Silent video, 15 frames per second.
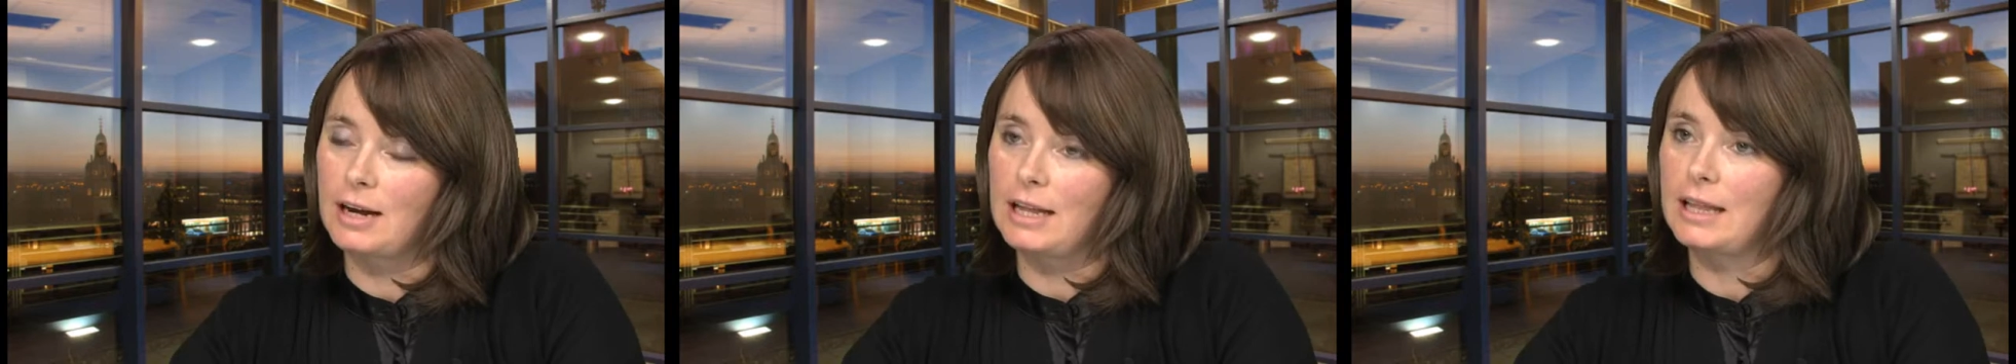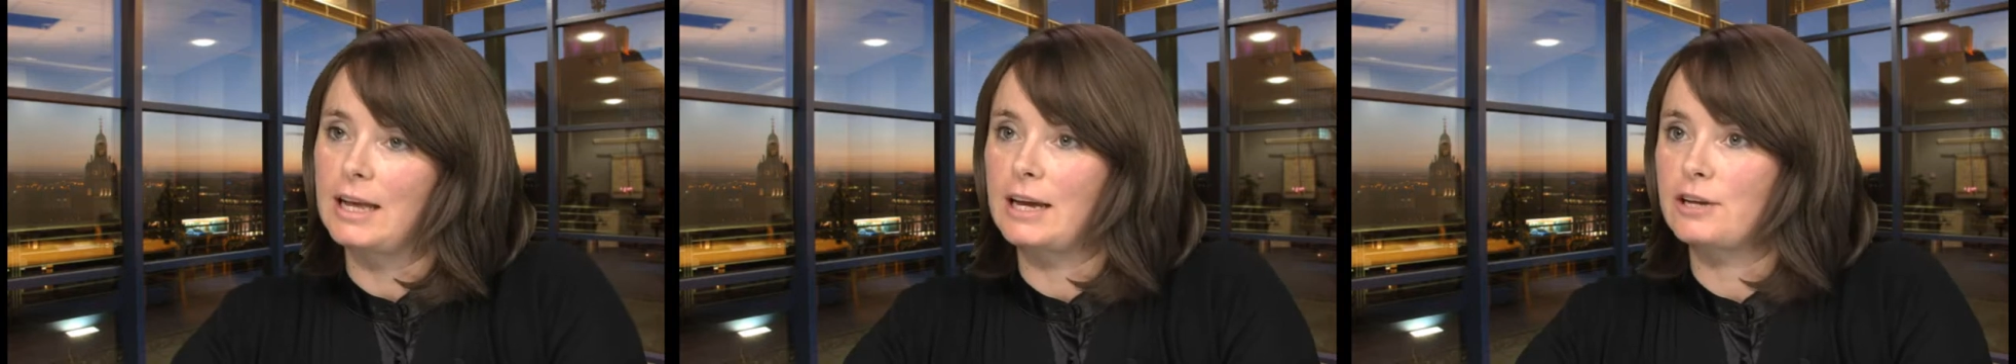
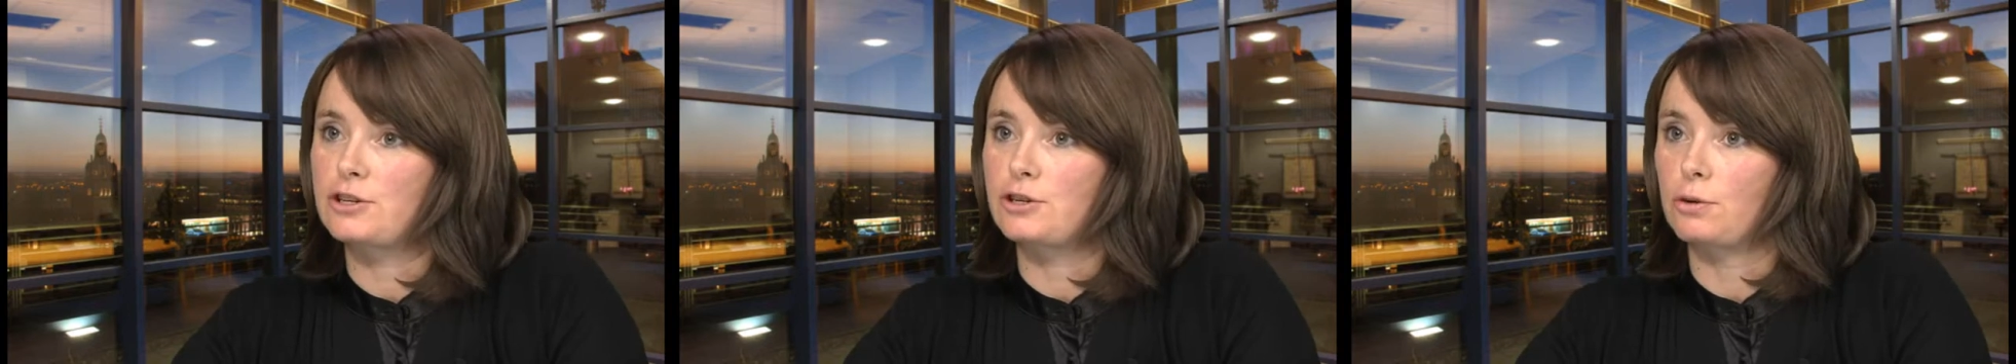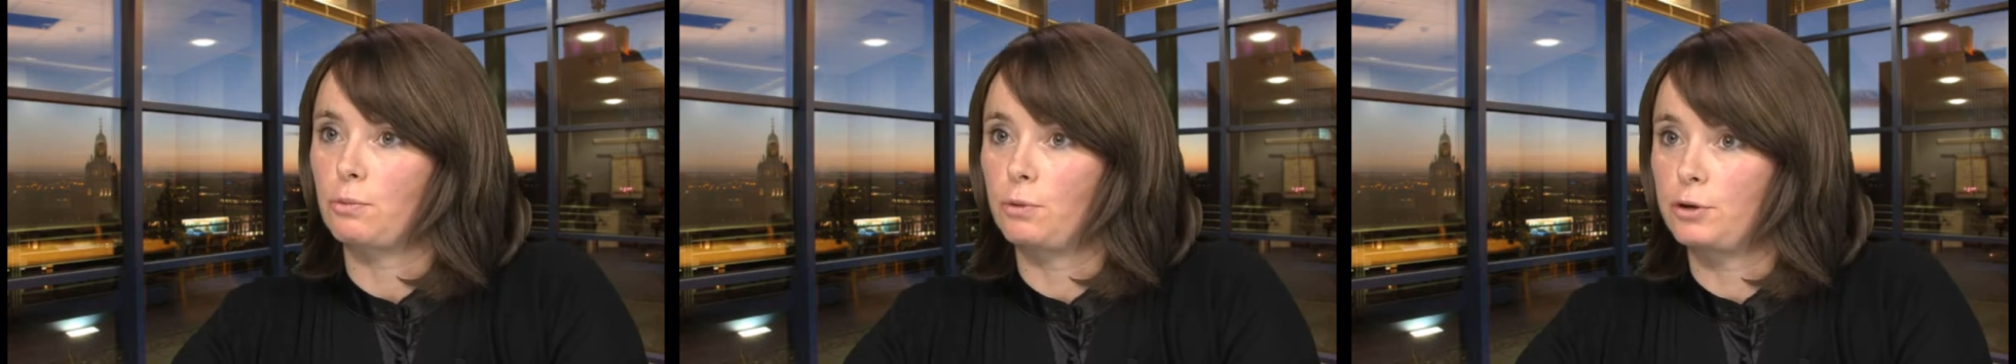a
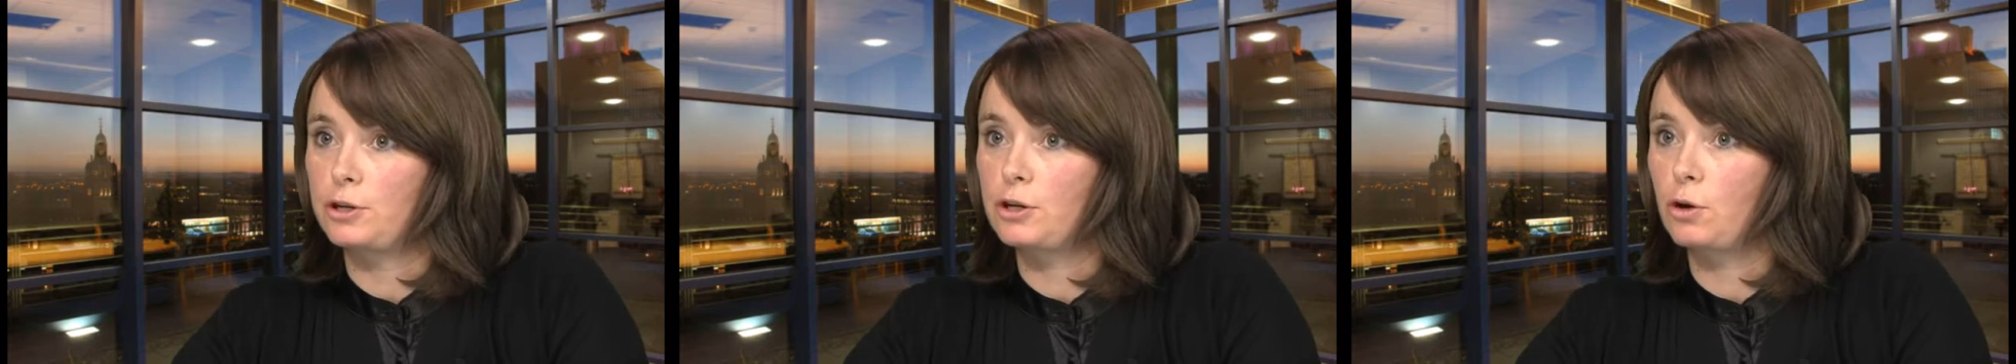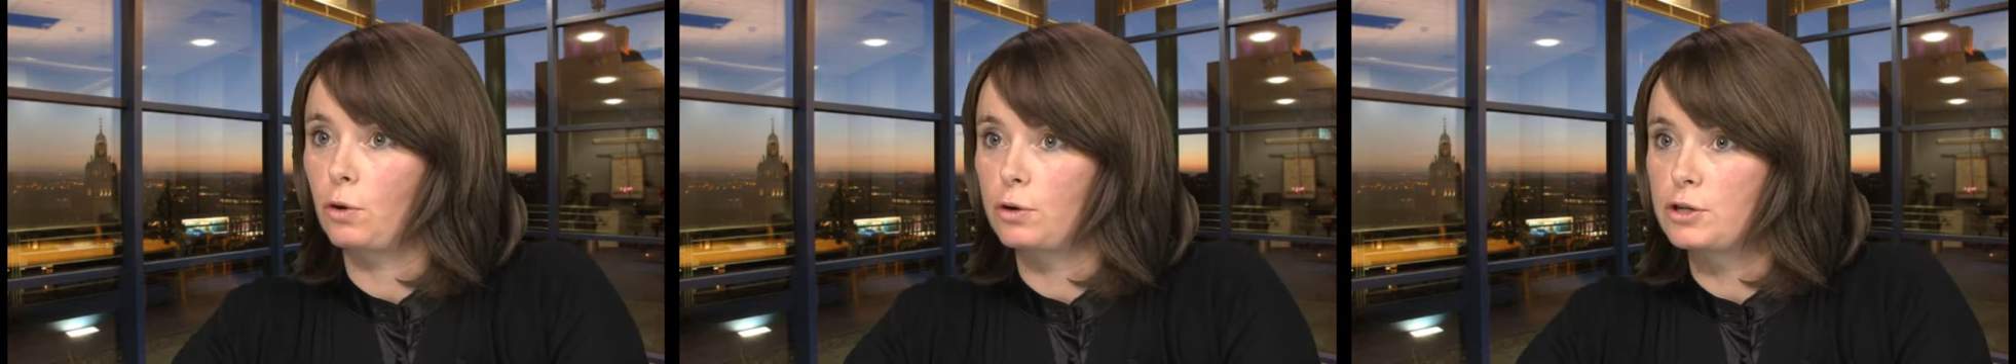lecture
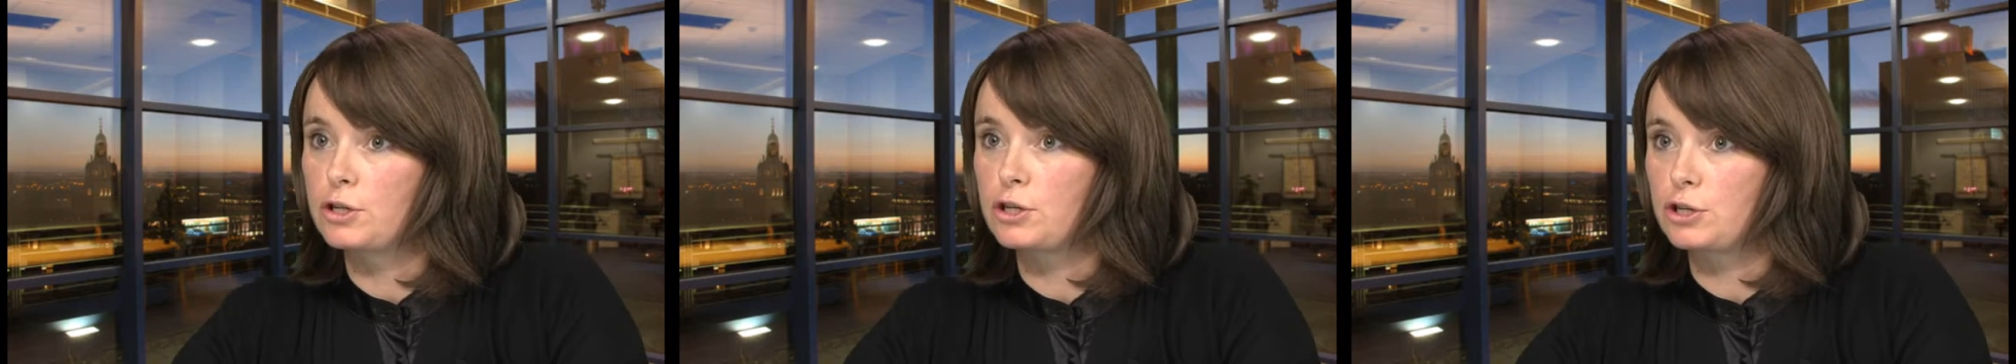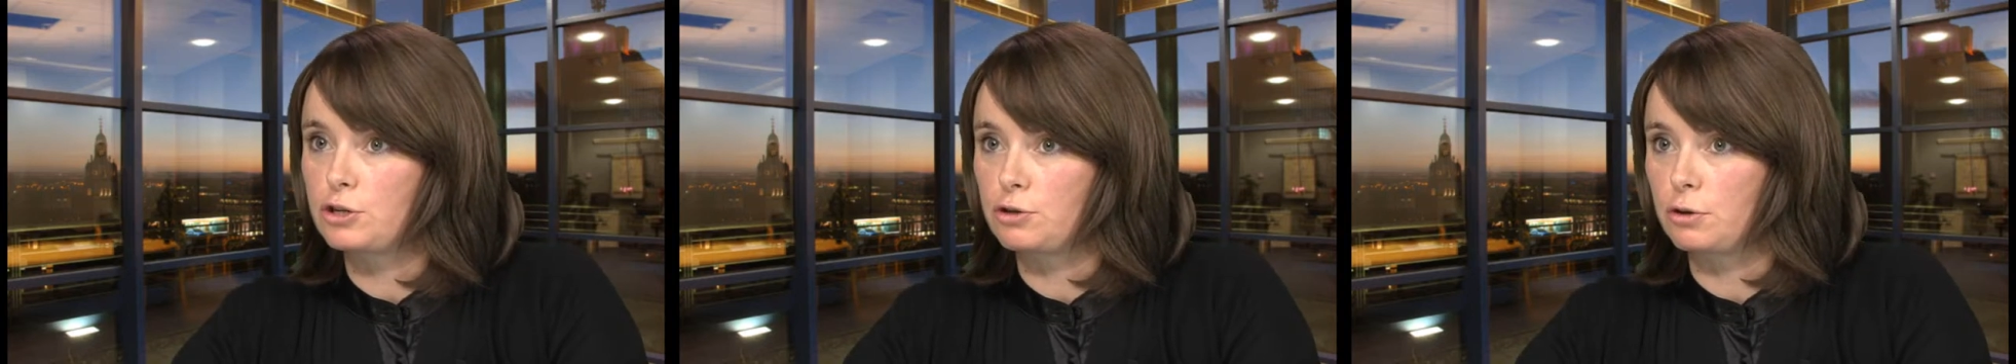would
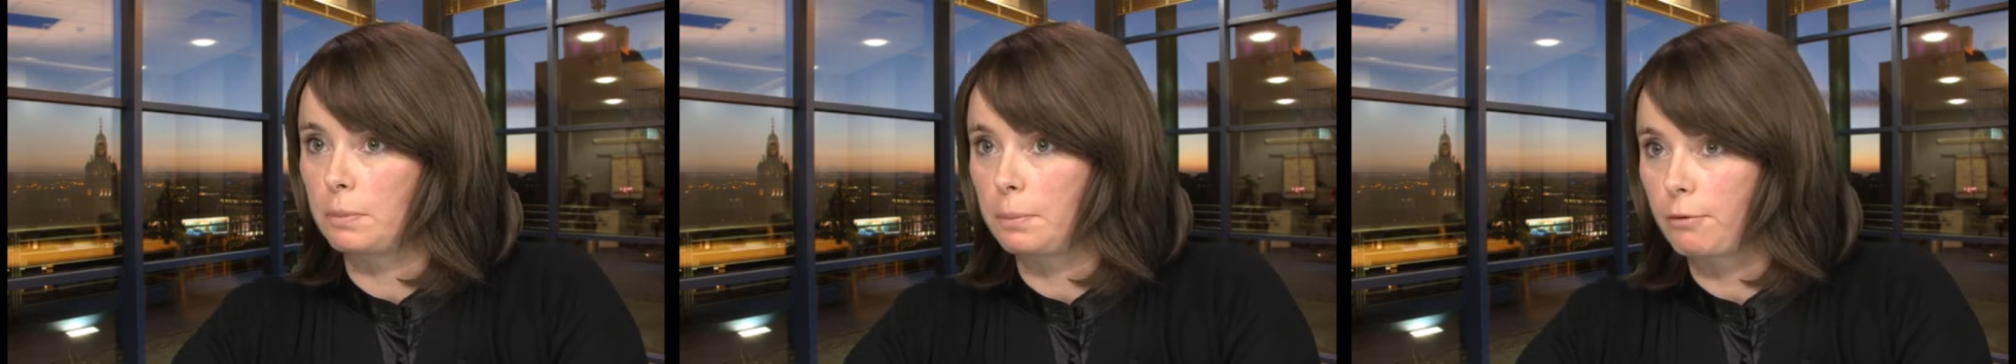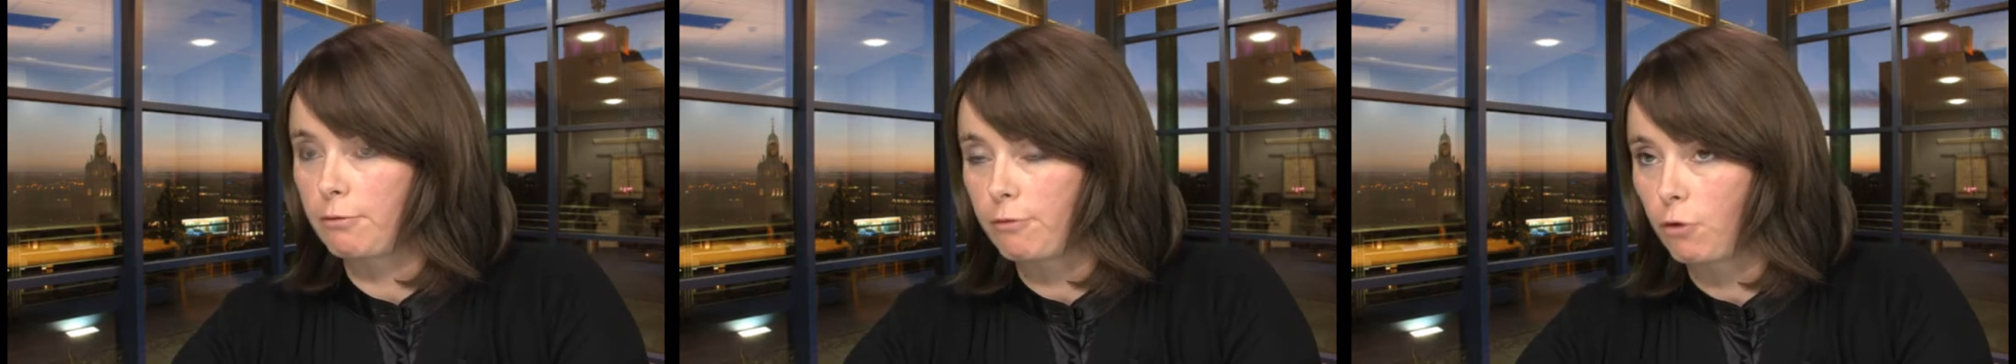constitute a
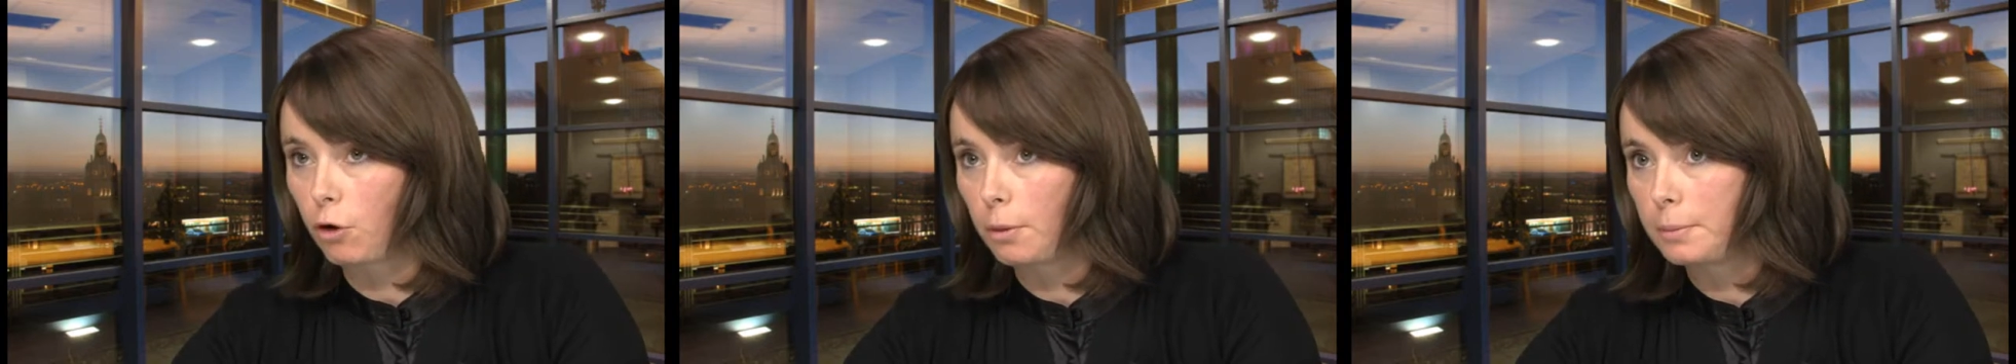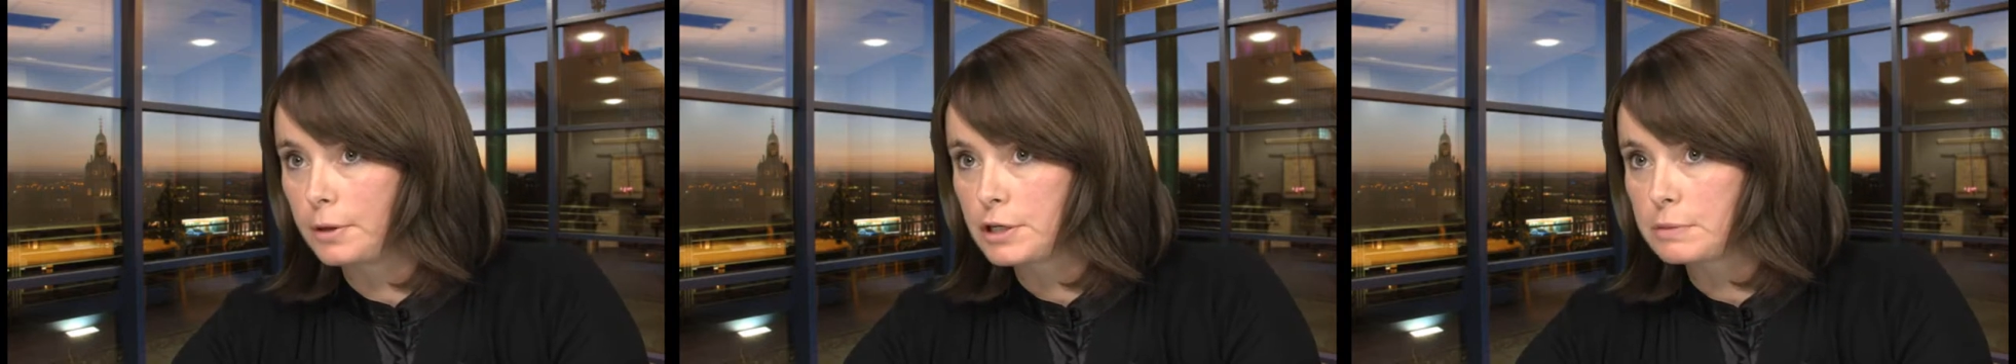
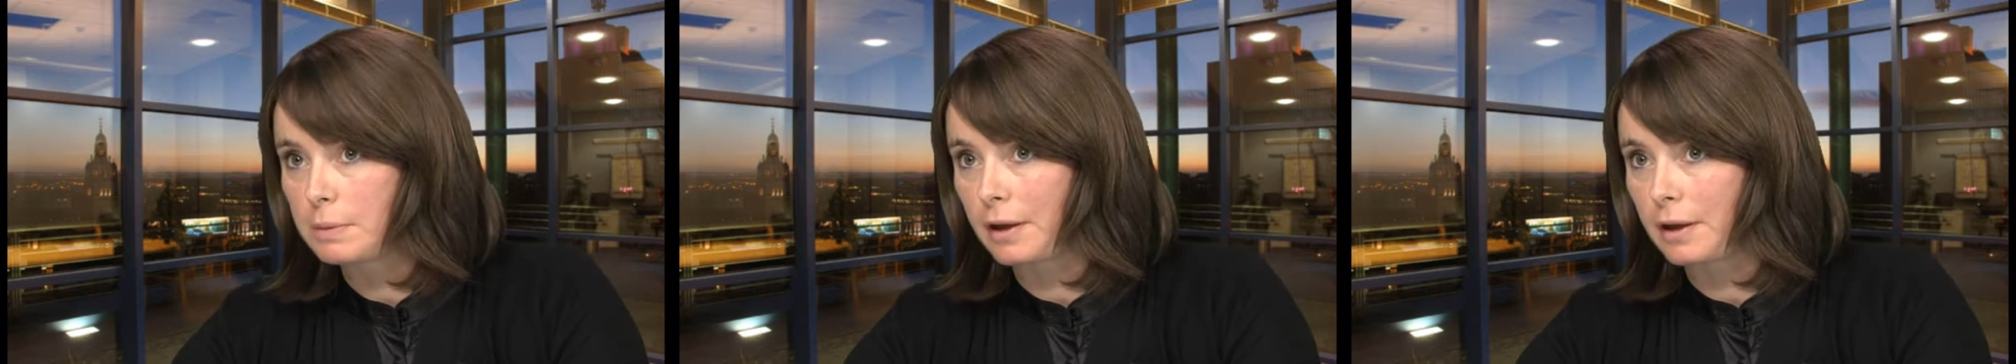performance,